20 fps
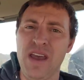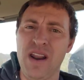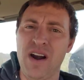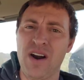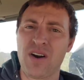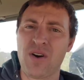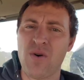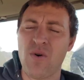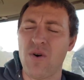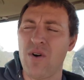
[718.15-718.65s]
in
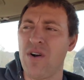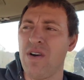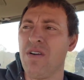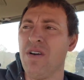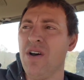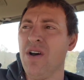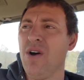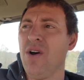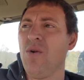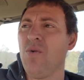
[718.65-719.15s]
our corn
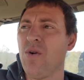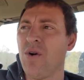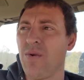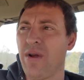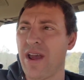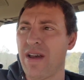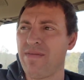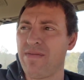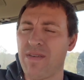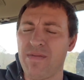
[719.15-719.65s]
where
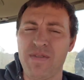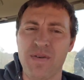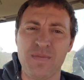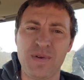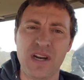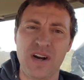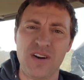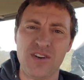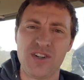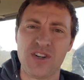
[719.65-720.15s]
we have the
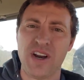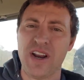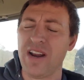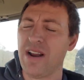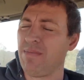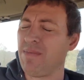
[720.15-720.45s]
Viptera trait.